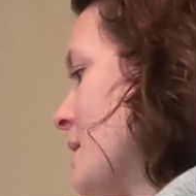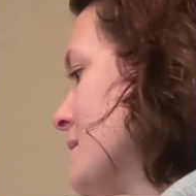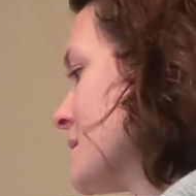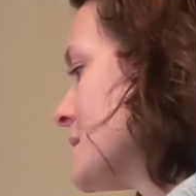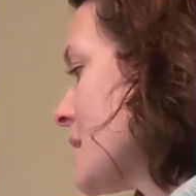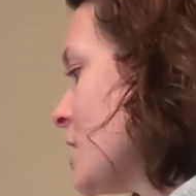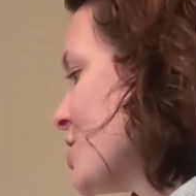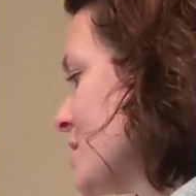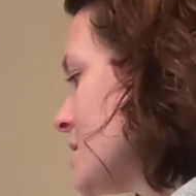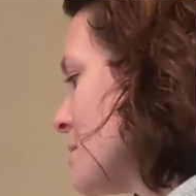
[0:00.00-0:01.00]
The
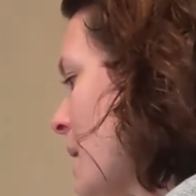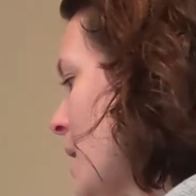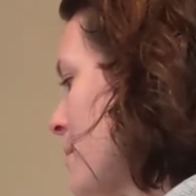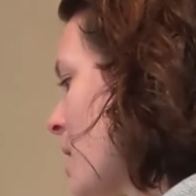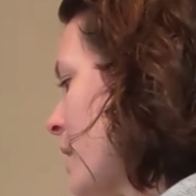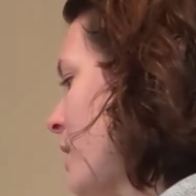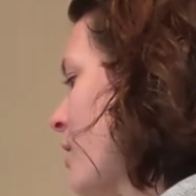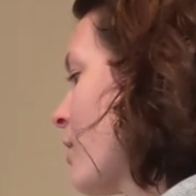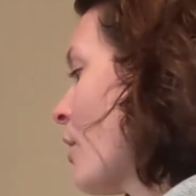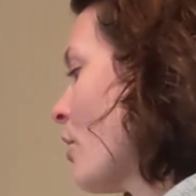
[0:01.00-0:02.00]
sensations in my body
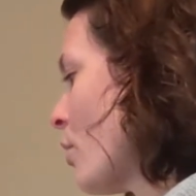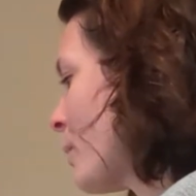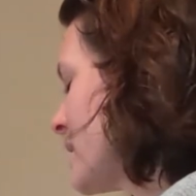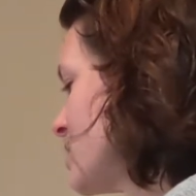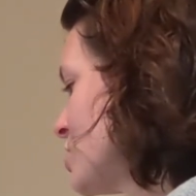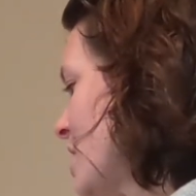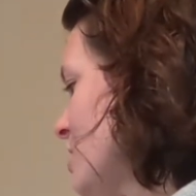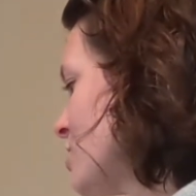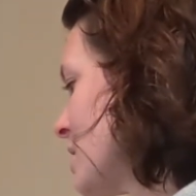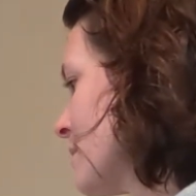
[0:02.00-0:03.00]
are always
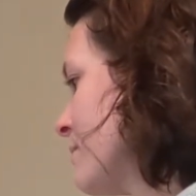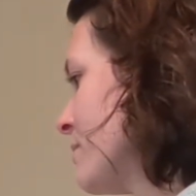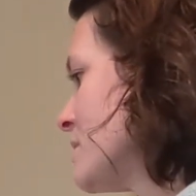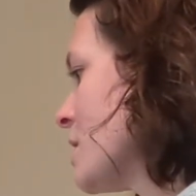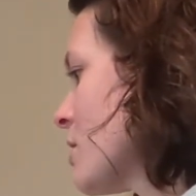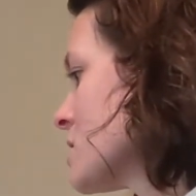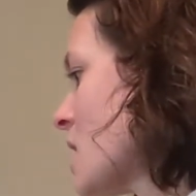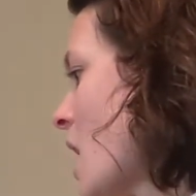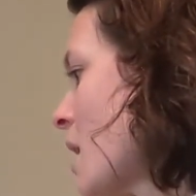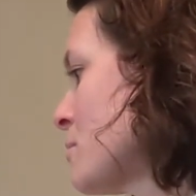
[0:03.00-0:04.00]
changing. There are
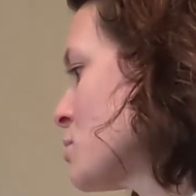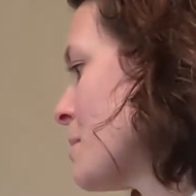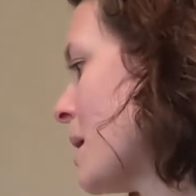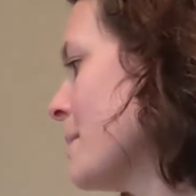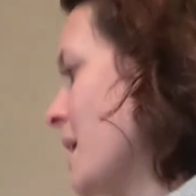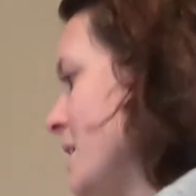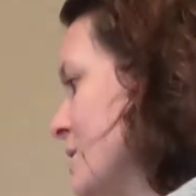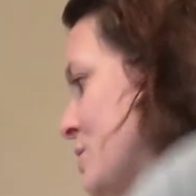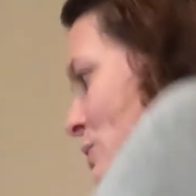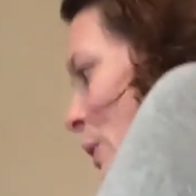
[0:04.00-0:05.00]
times when my body
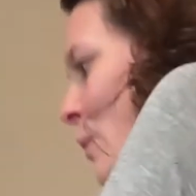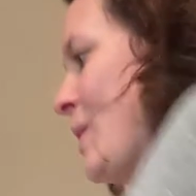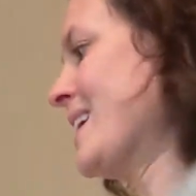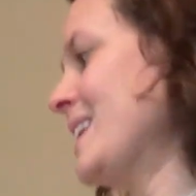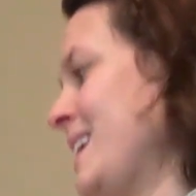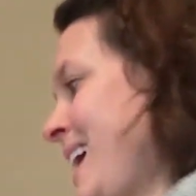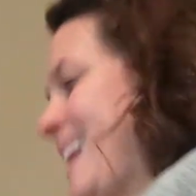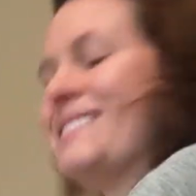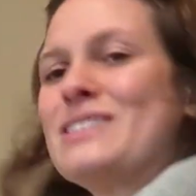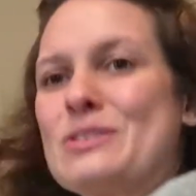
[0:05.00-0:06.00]
is so wiggly
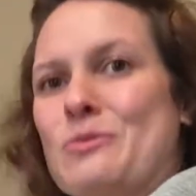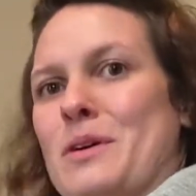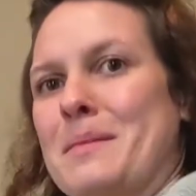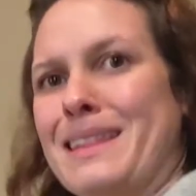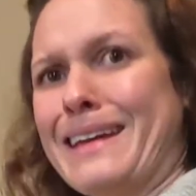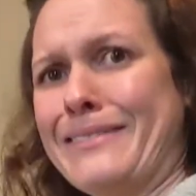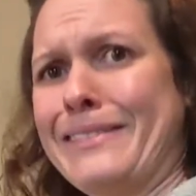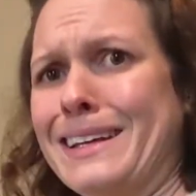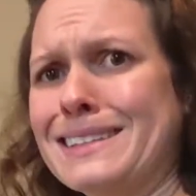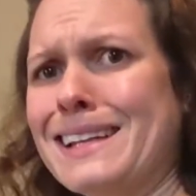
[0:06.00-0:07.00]
and squirmy that it
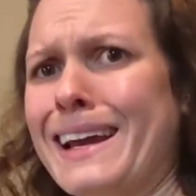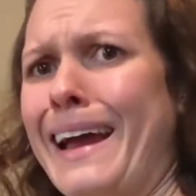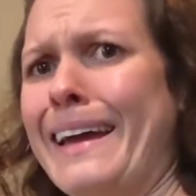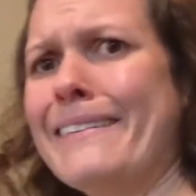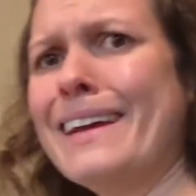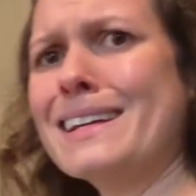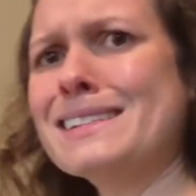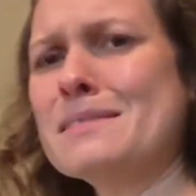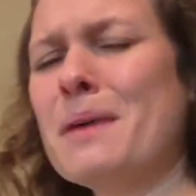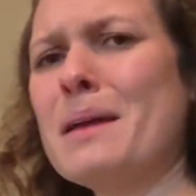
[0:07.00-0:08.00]
feels like I have
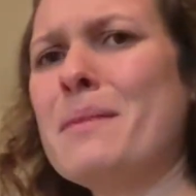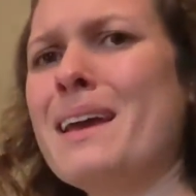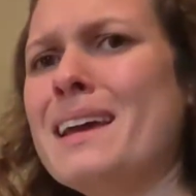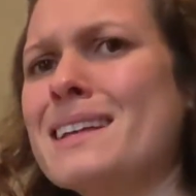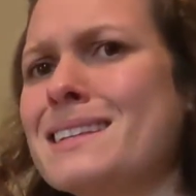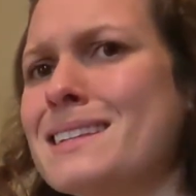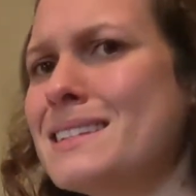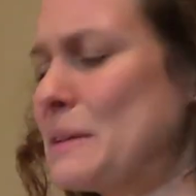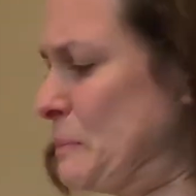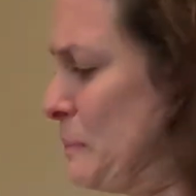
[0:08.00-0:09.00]
ants in my
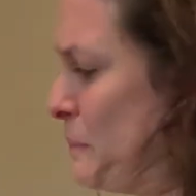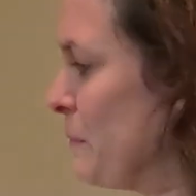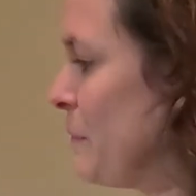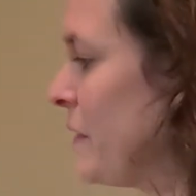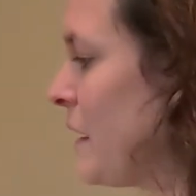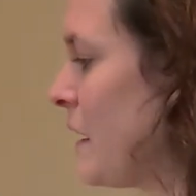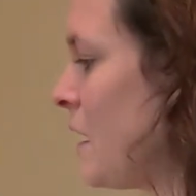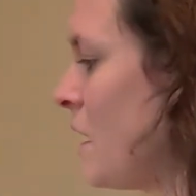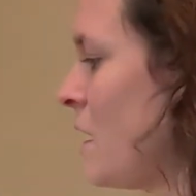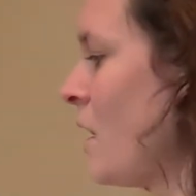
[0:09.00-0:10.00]
pants.
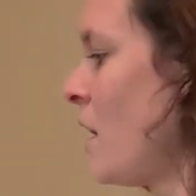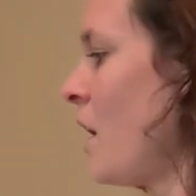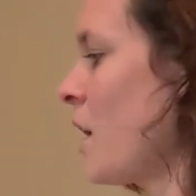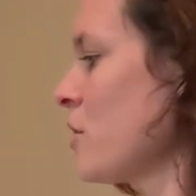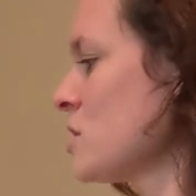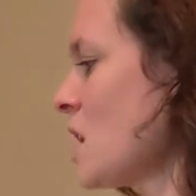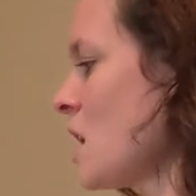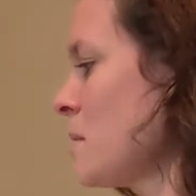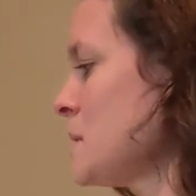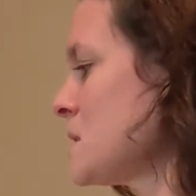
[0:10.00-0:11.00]
Other
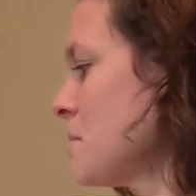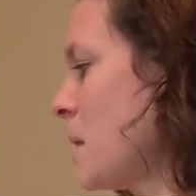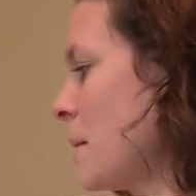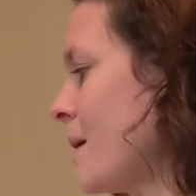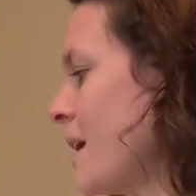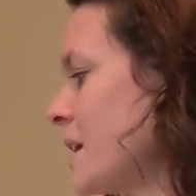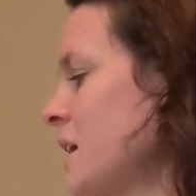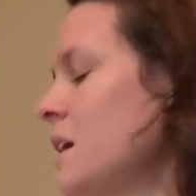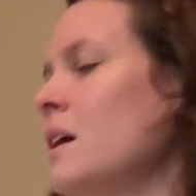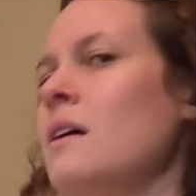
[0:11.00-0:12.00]
times, my
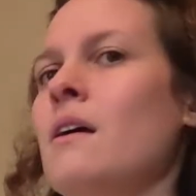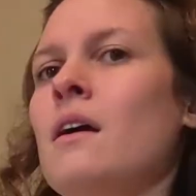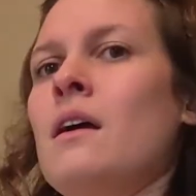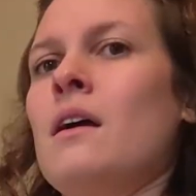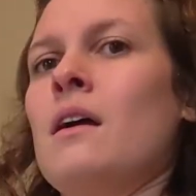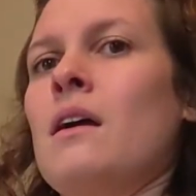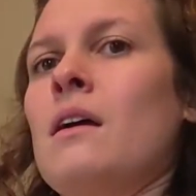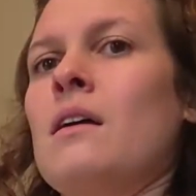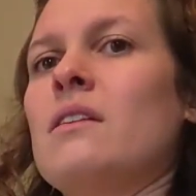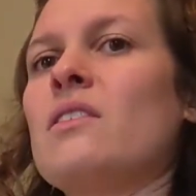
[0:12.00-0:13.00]
body
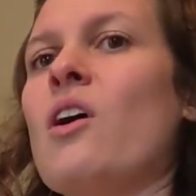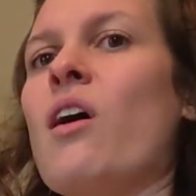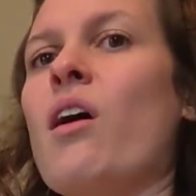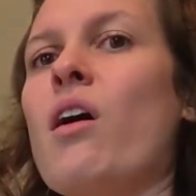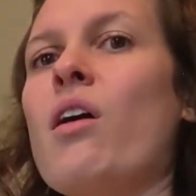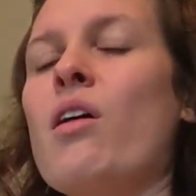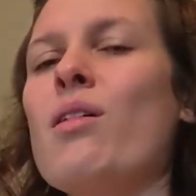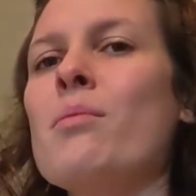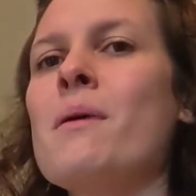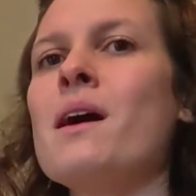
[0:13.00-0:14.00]
is
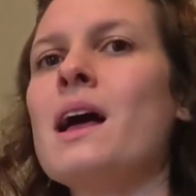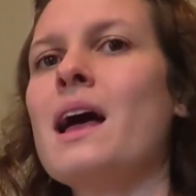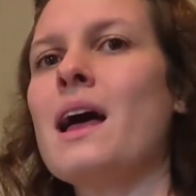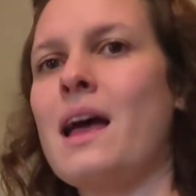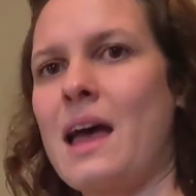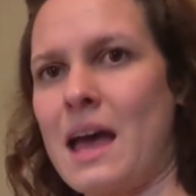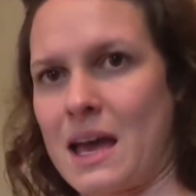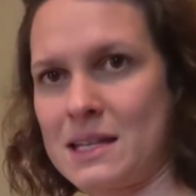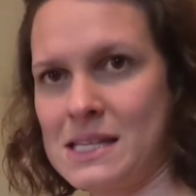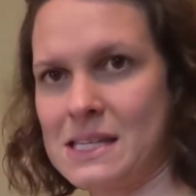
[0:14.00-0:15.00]
calm and